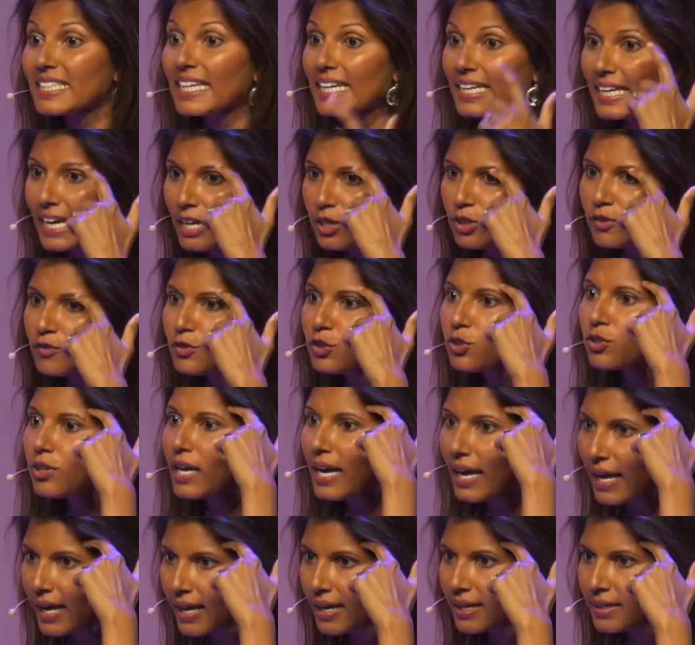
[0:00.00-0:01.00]
get out of your
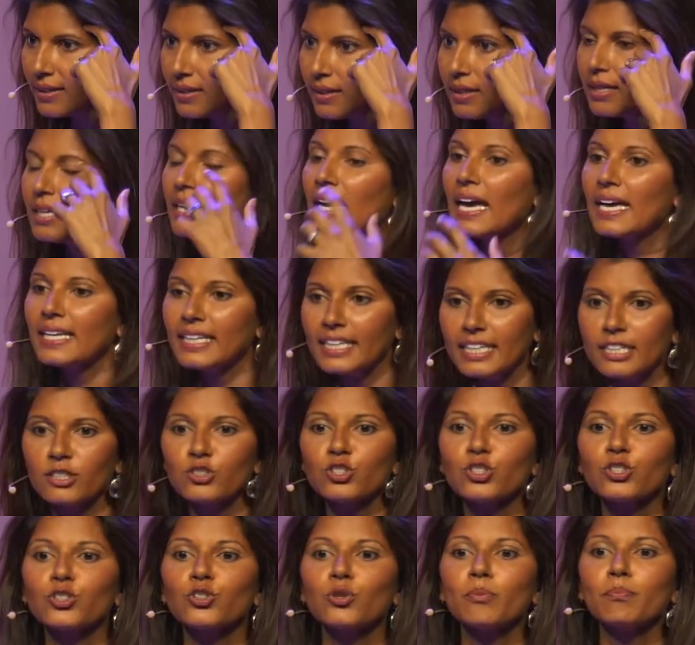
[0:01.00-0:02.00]
head and
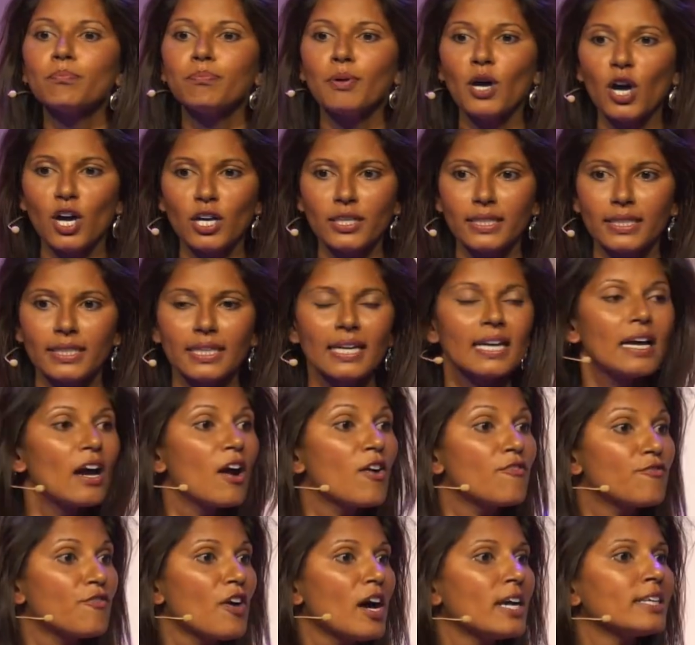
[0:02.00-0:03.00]
into your body.
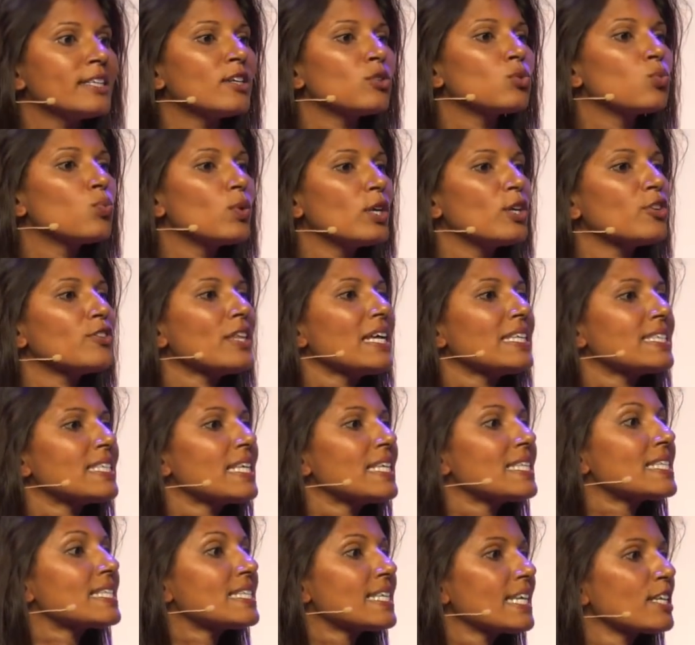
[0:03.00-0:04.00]
Find out where that
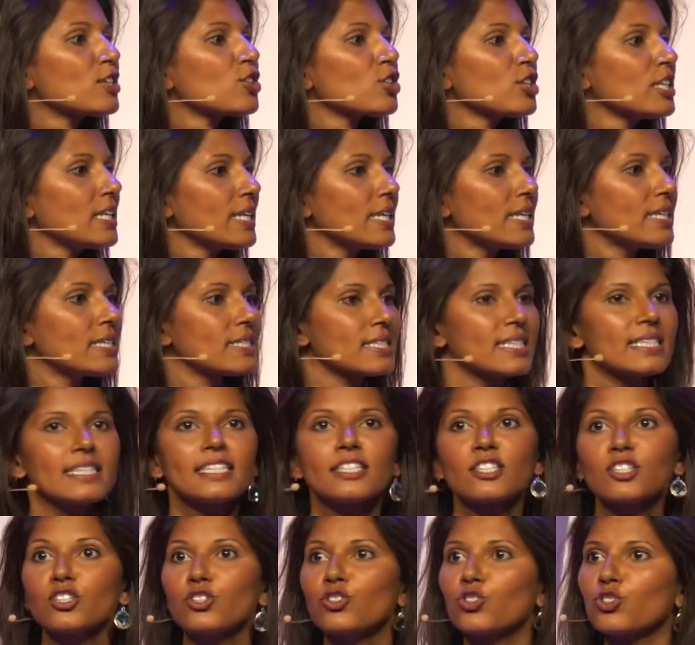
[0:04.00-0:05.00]
sensation is.
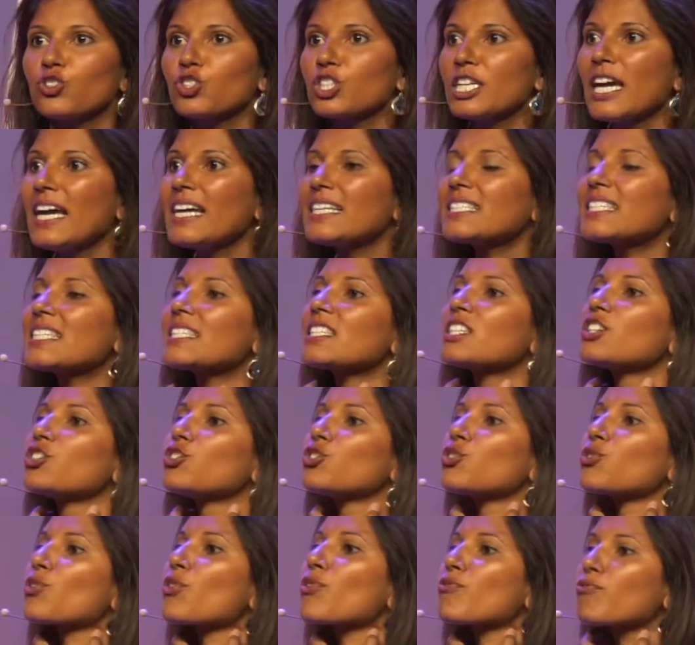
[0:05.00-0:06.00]
Is it in your chest? Is it in
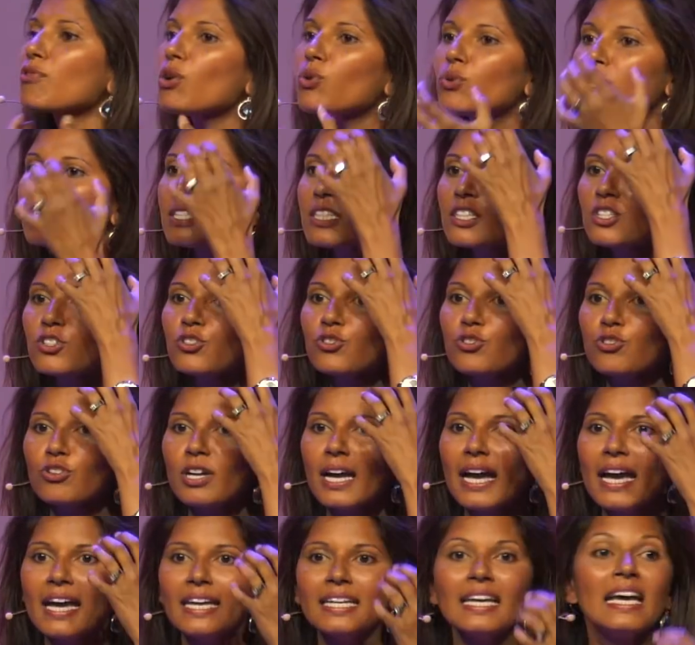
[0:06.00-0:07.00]
your throat? Is it in your
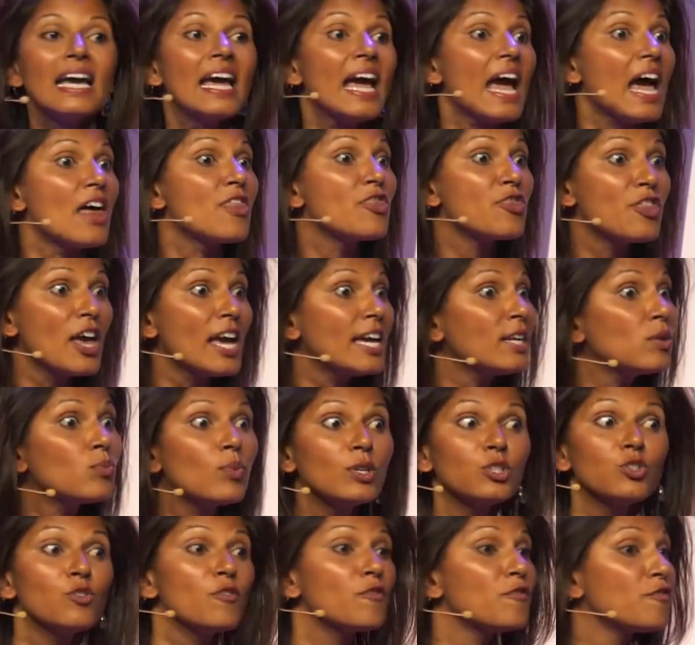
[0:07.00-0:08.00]
head? And then
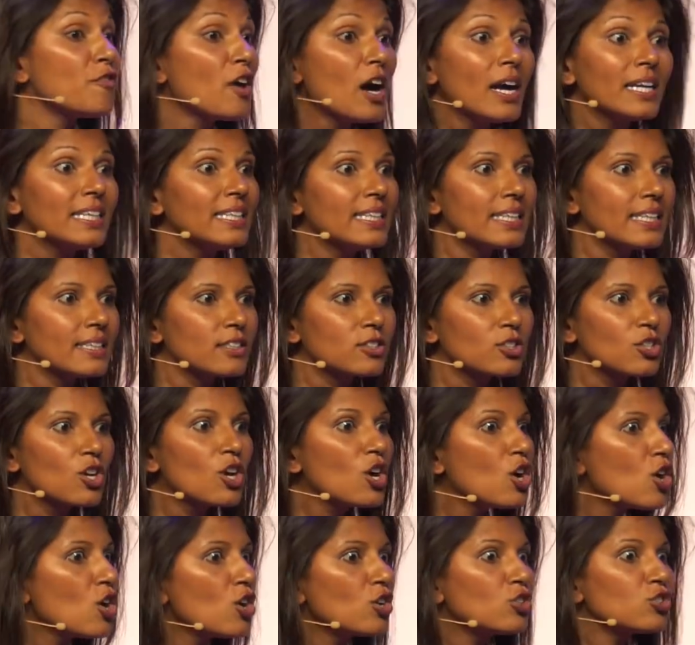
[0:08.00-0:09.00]
when you find it,
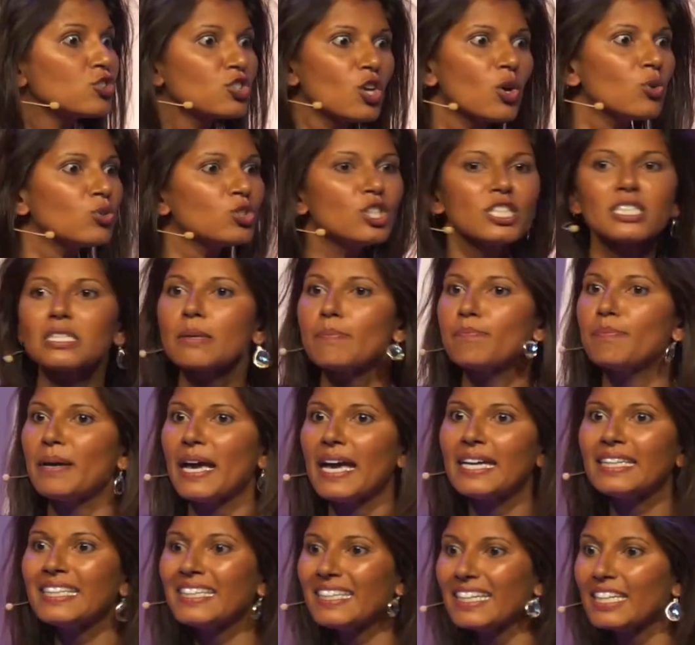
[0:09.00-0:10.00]
don't just
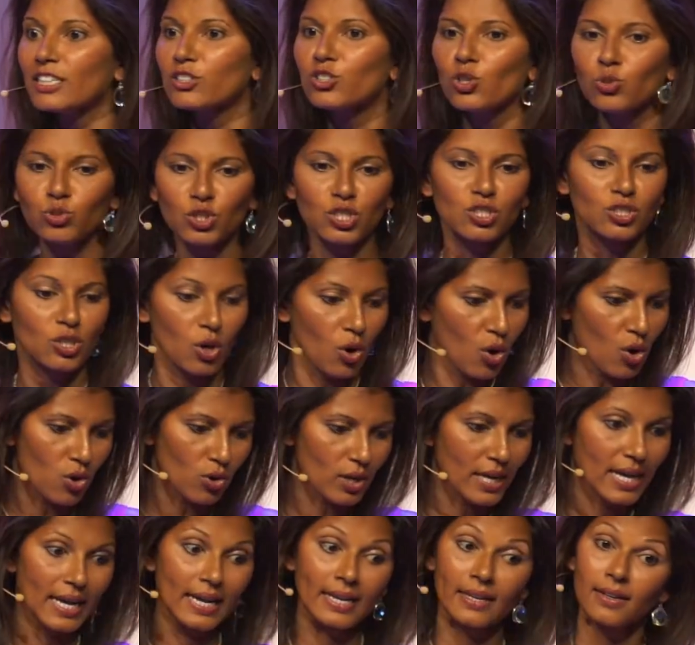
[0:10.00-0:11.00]
abandon it. Don't just go,
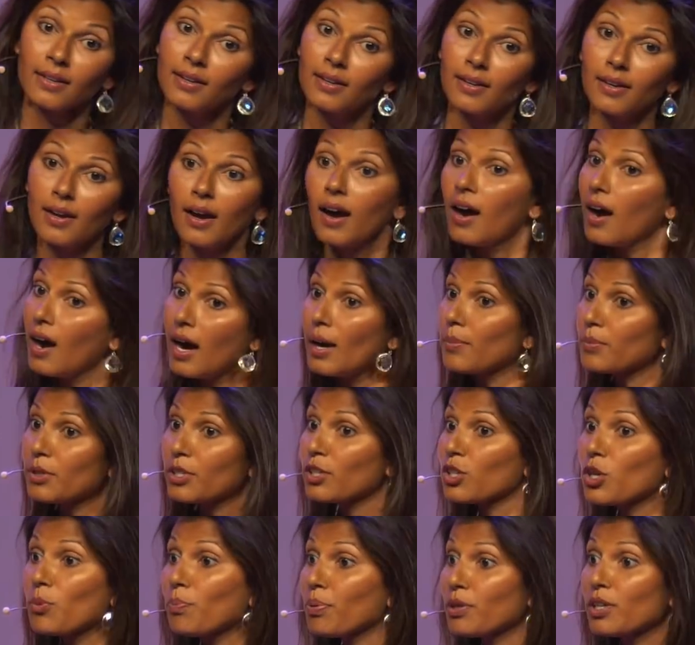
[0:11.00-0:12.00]
okay, I'm
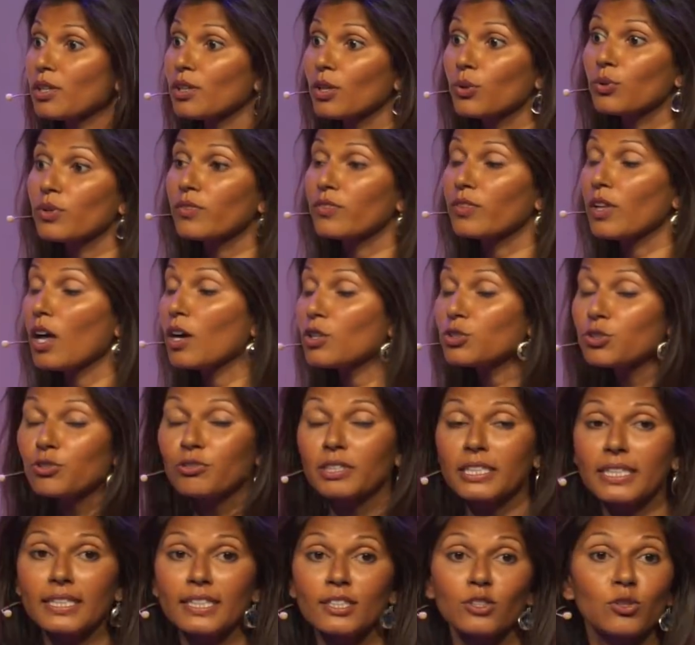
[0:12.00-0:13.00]
gonna go put a load of
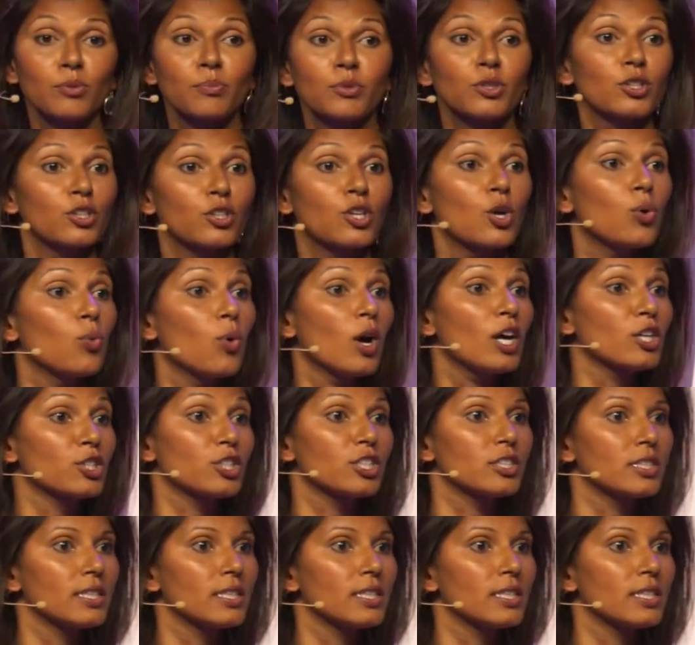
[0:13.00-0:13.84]
laundry in, or I'm gonna go wash a